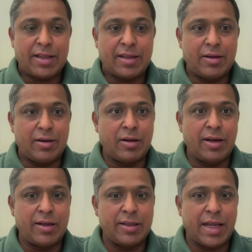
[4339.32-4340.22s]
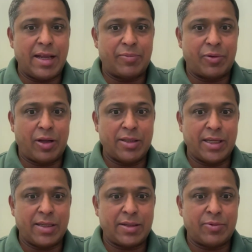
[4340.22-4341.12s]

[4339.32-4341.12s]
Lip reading: Like the earlier design projects,